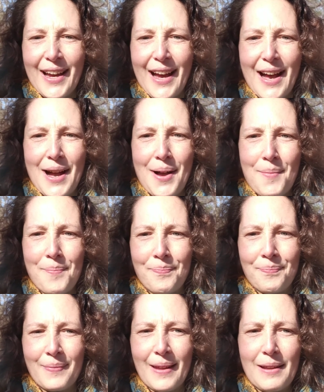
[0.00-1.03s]

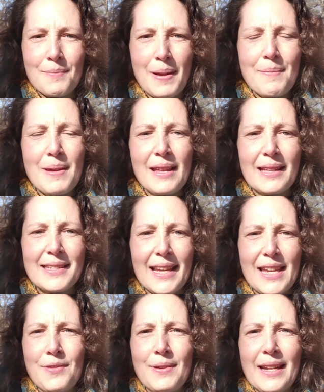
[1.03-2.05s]
And maybe it's
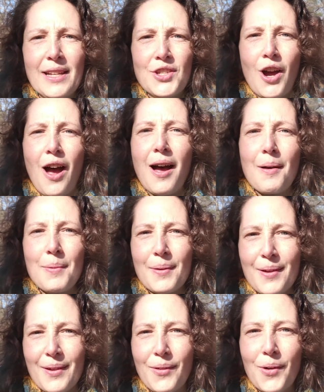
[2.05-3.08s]
like you need a job,
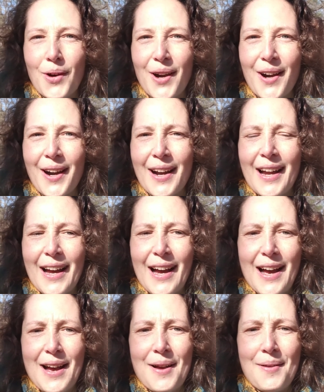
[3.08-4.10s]
or
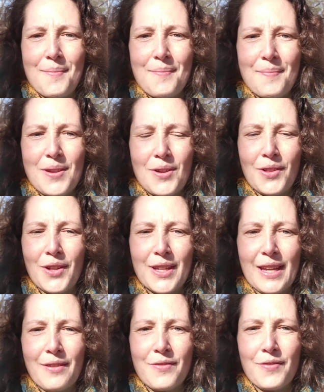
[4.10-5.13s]
you're
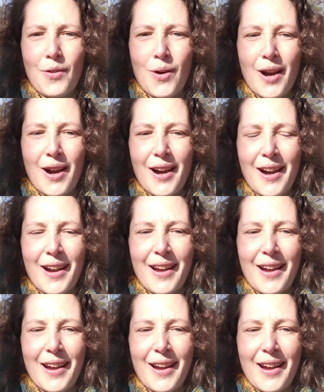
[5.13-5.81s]
looking for